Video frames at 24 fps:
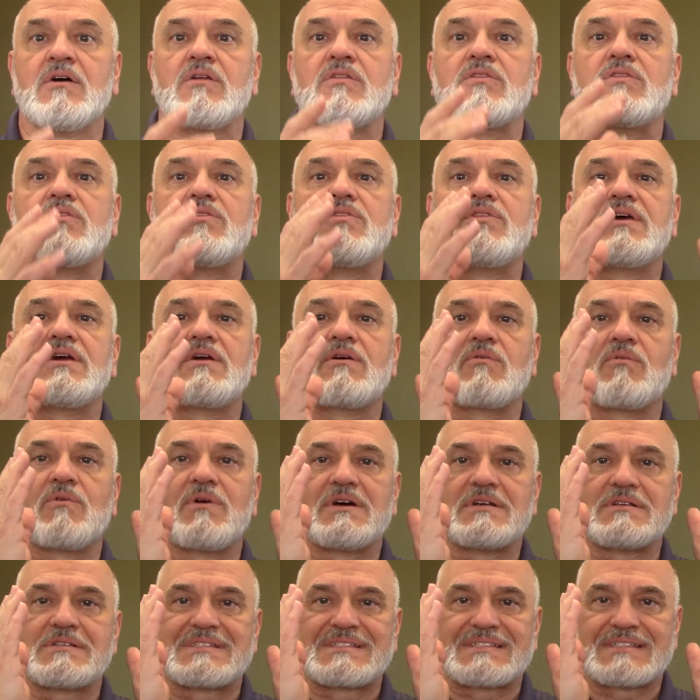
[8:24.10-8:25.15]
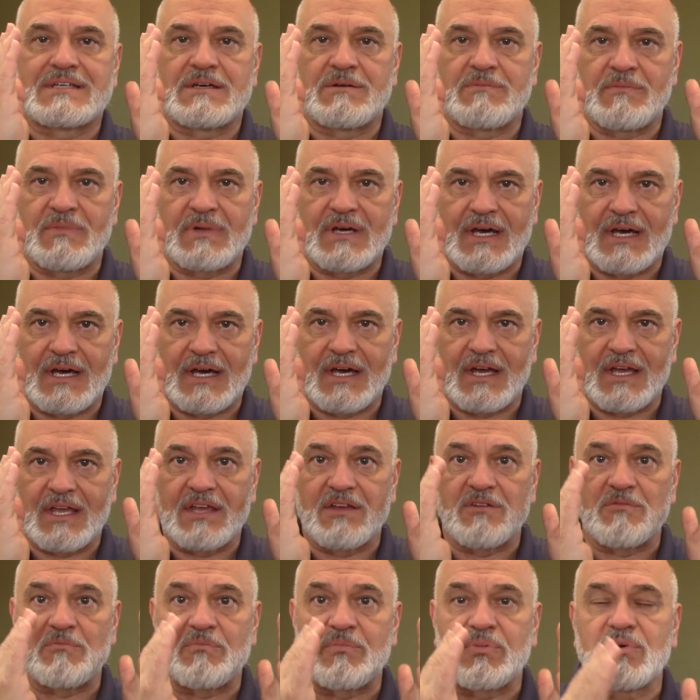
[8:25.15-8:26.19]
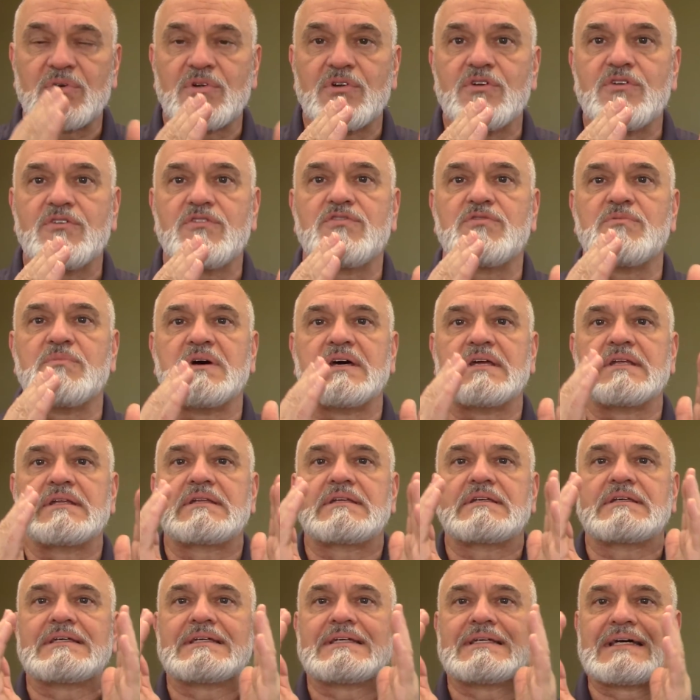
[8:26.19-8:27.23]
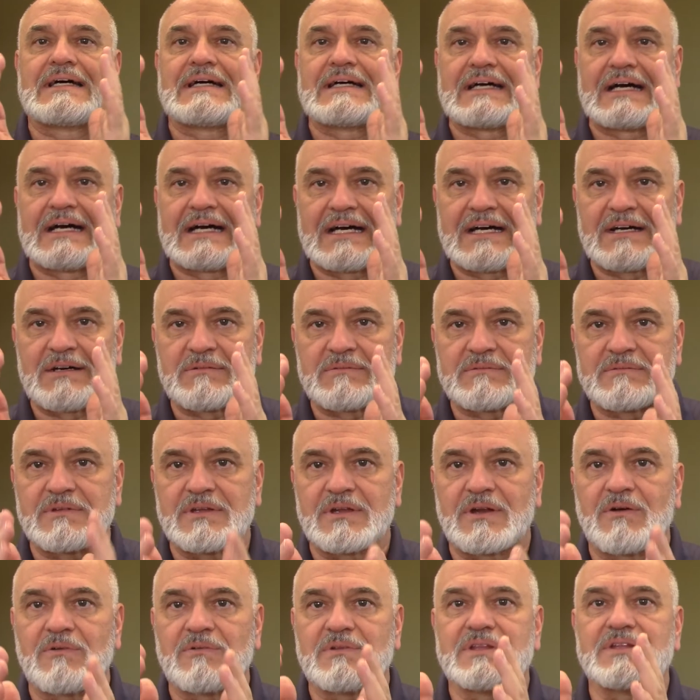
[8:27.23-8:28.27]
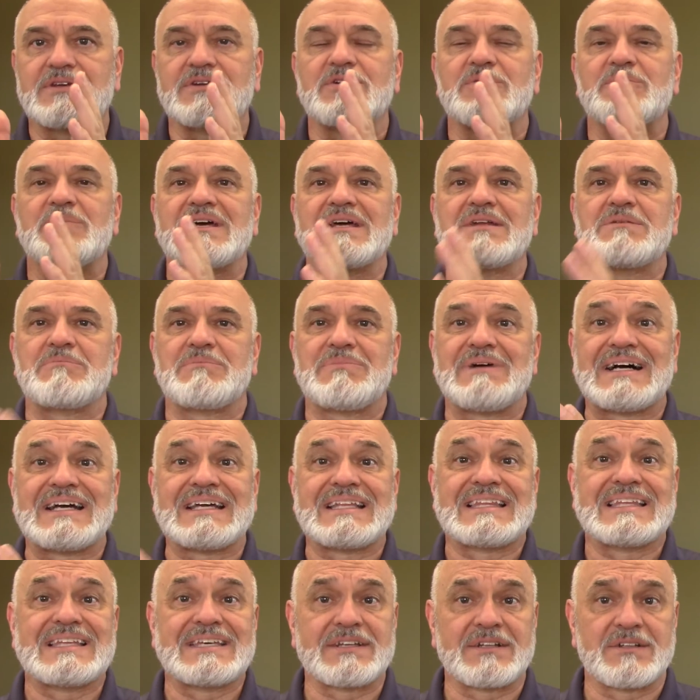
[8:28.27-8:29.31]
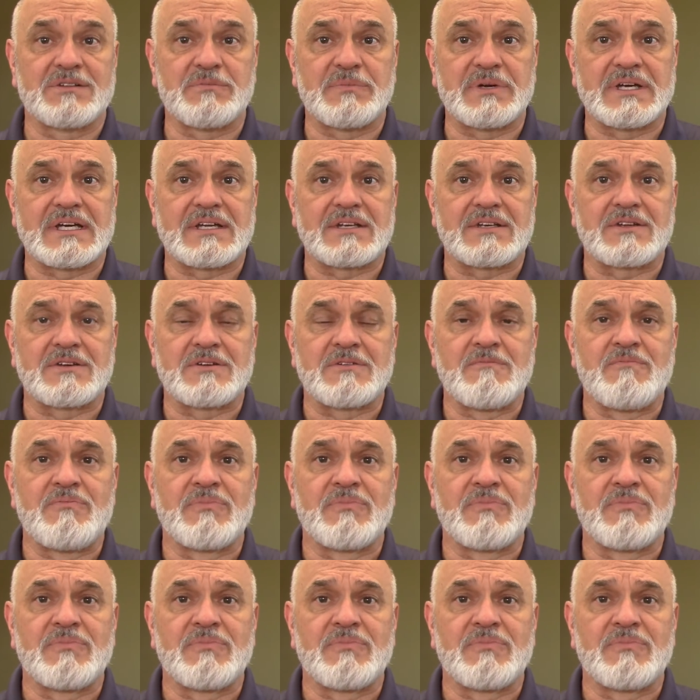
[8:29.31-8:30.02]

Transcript: there was some uh, improvement, um, you know, little bit by little bit.